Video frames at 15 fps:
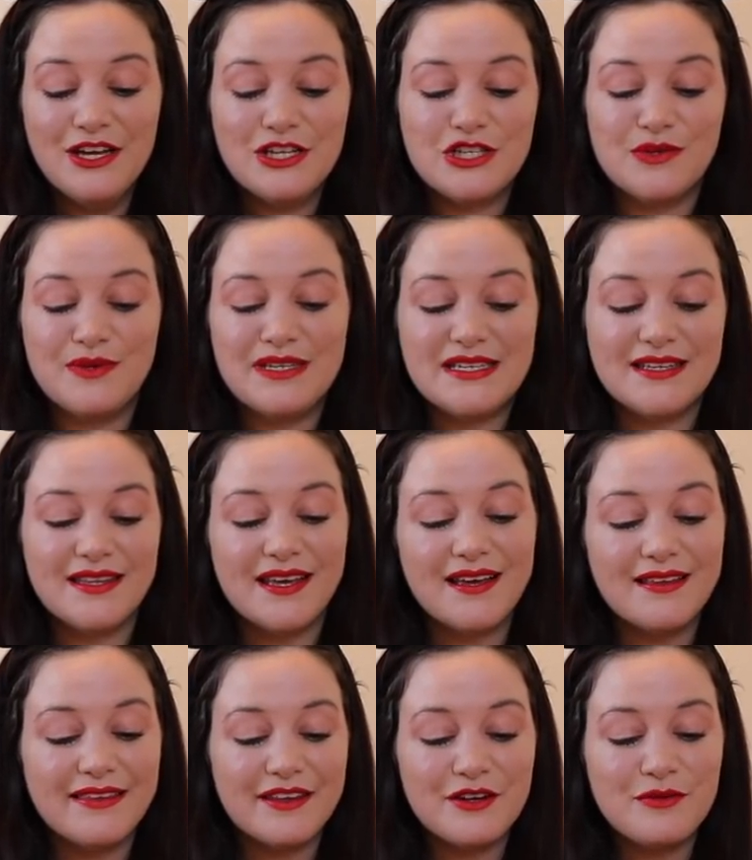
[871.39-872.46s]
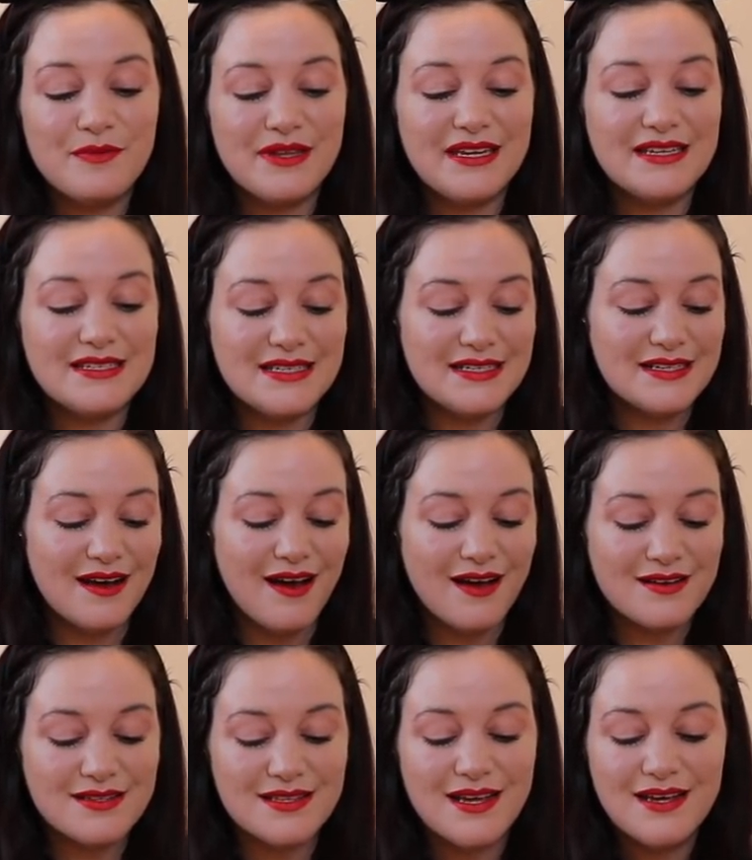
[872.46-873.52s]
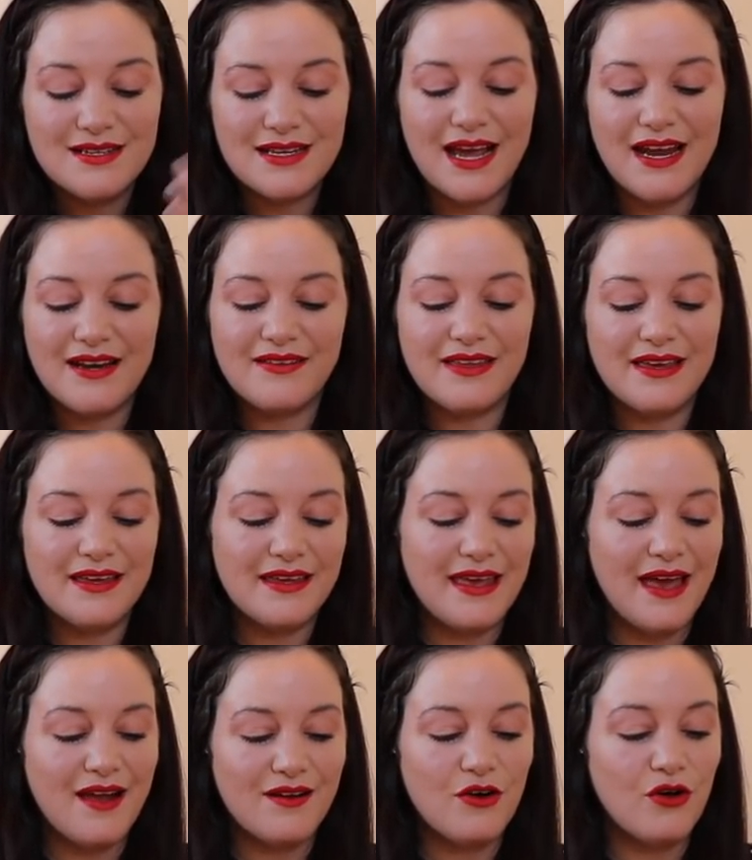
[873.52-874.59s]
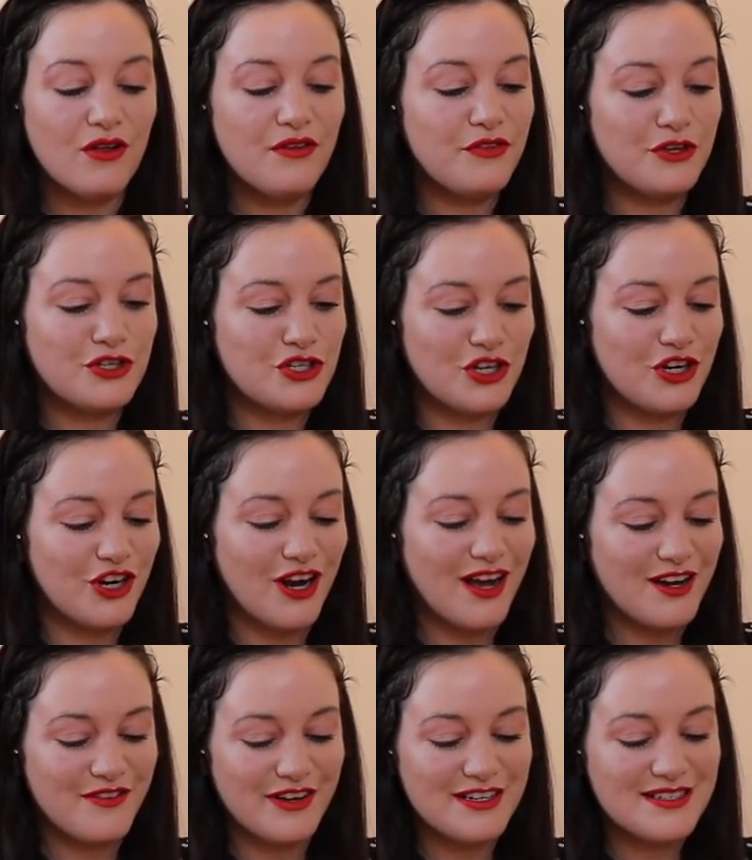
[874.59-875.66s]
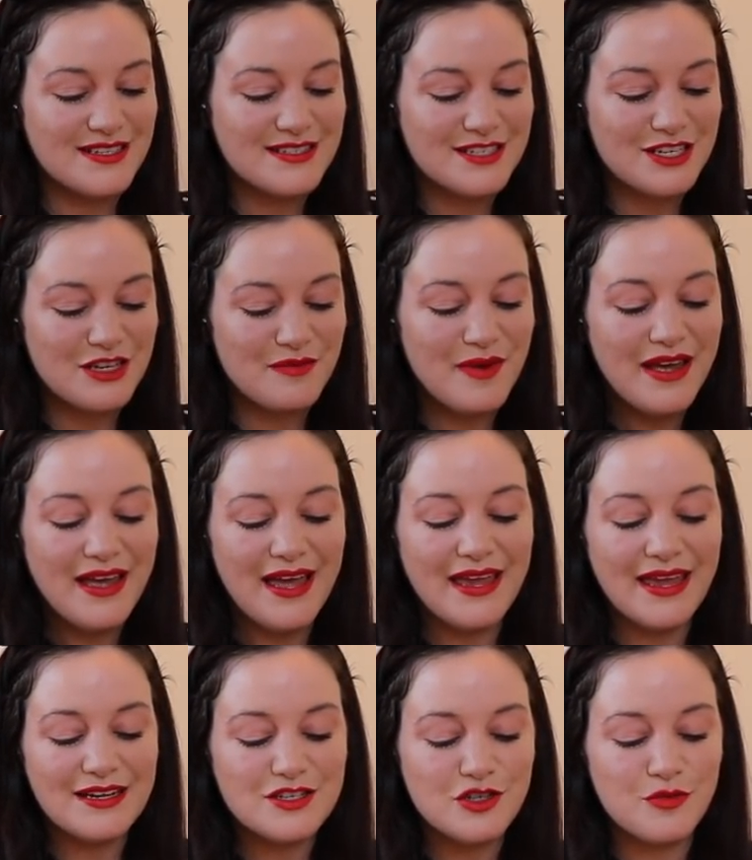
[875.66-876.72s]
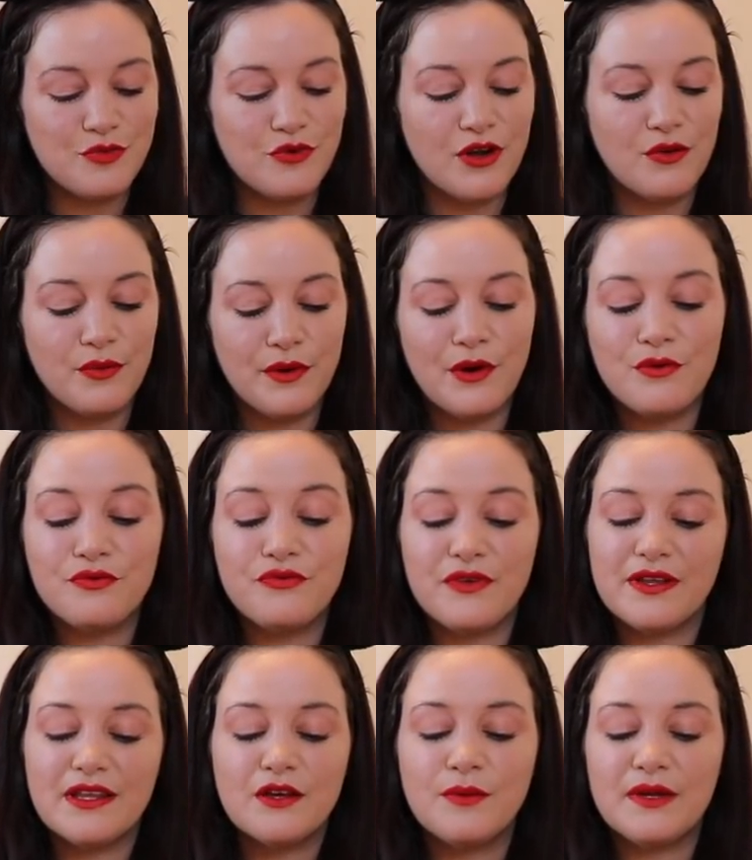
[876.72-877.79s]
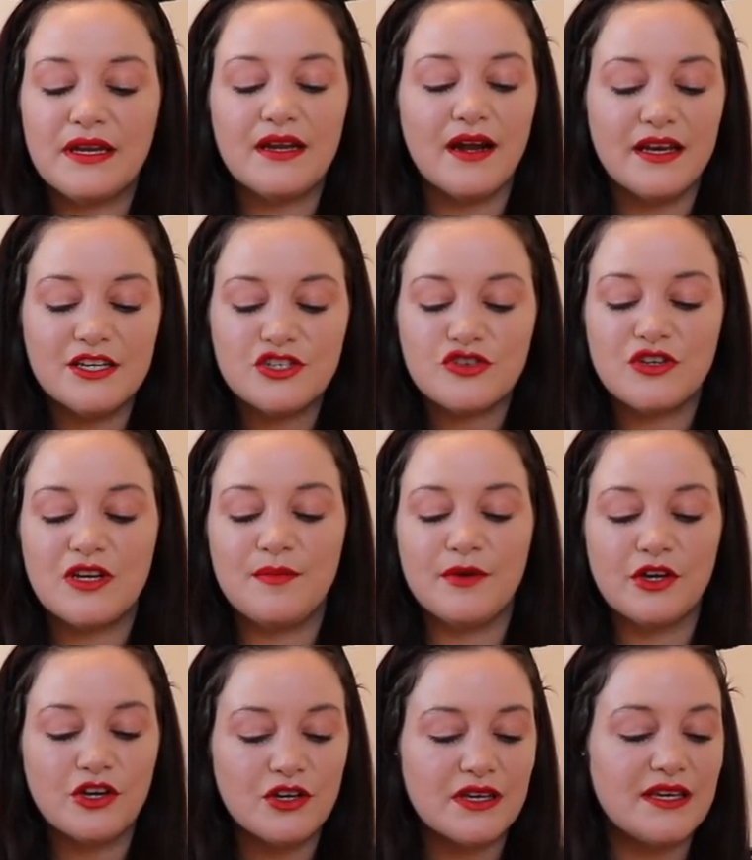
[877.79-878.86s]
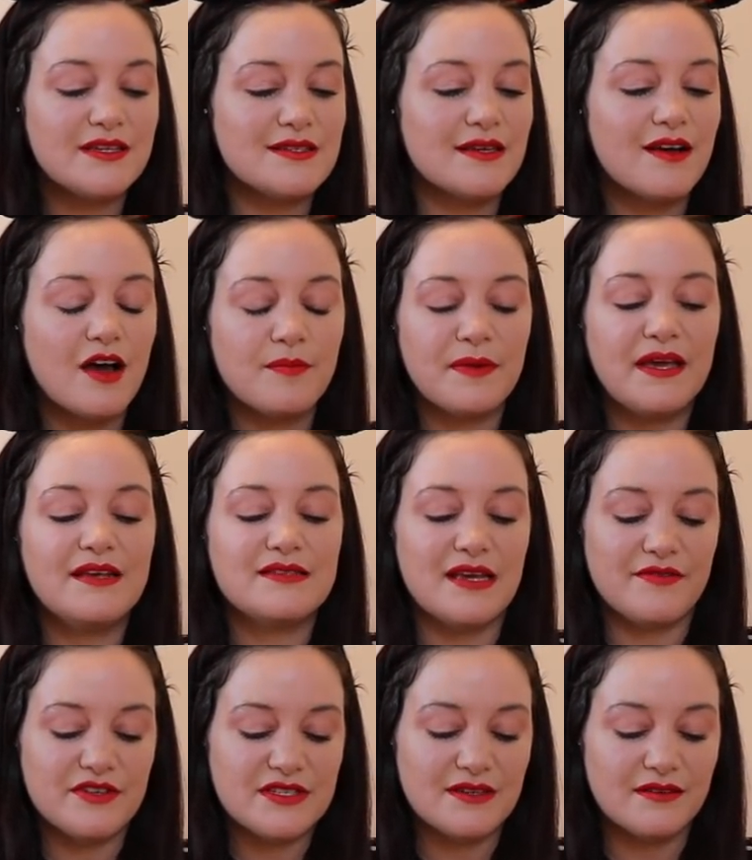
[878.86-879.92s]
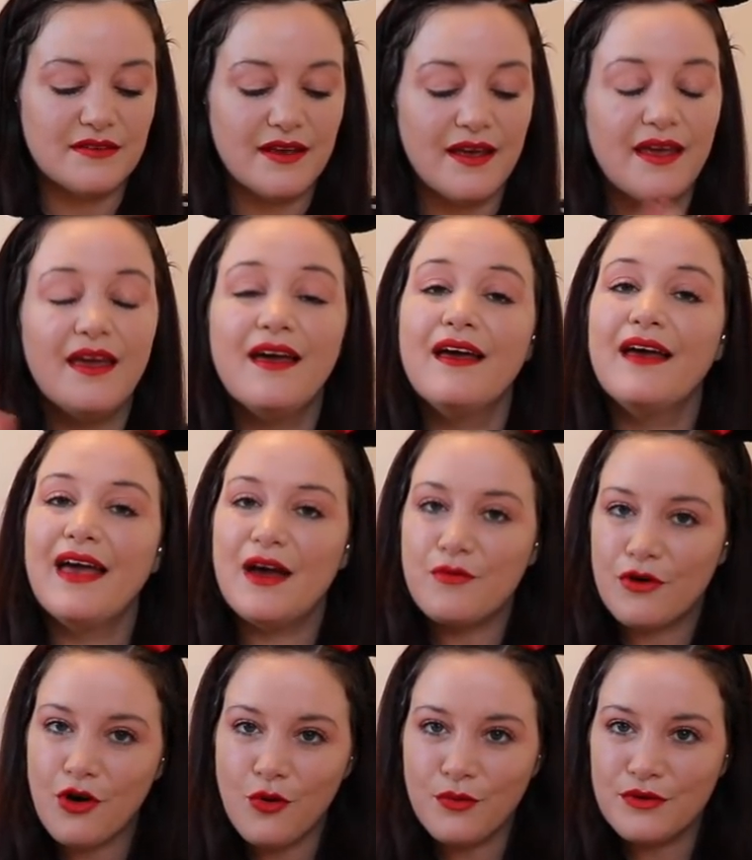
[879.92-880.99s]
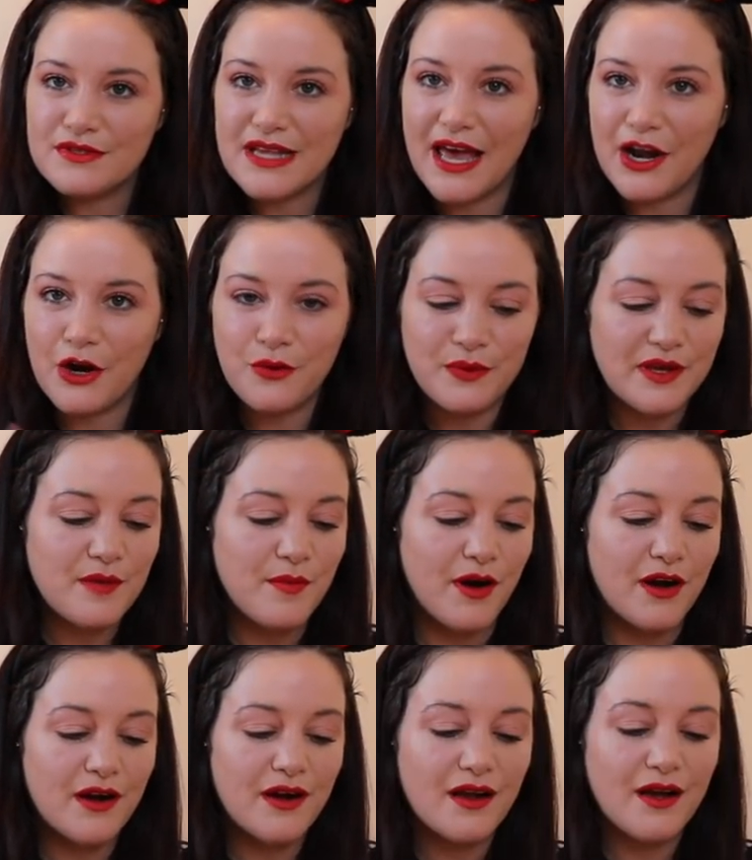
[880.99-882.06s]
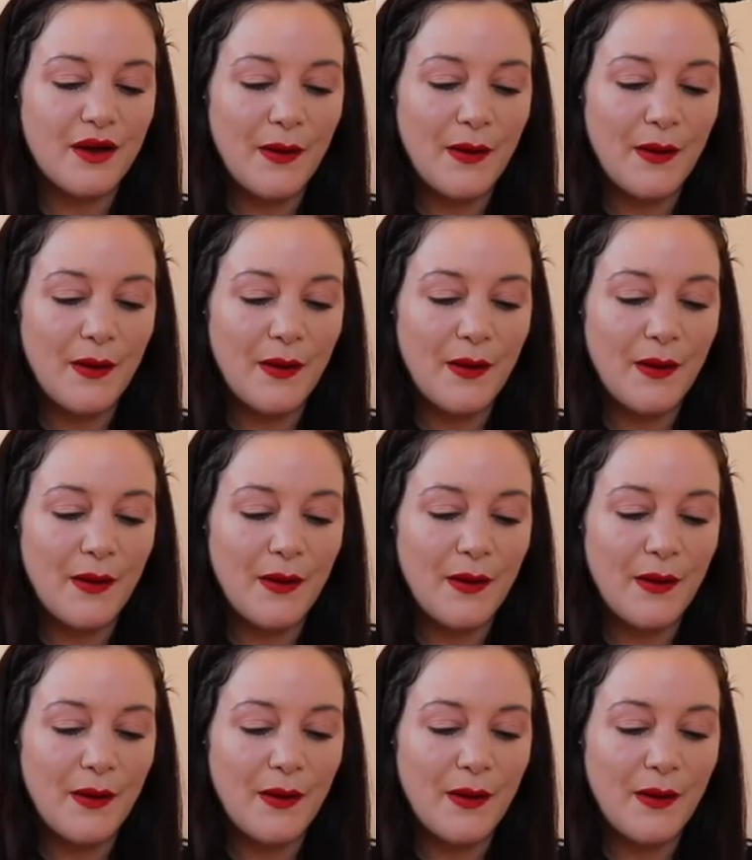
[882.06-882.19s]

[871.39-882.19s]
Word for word: So we did like a little mini detox, kind of like get all of the sugar out of our system and get to the point where you don't feel like eating ice cream and cookies and cupcakes every single night. And we're almost at our week mark.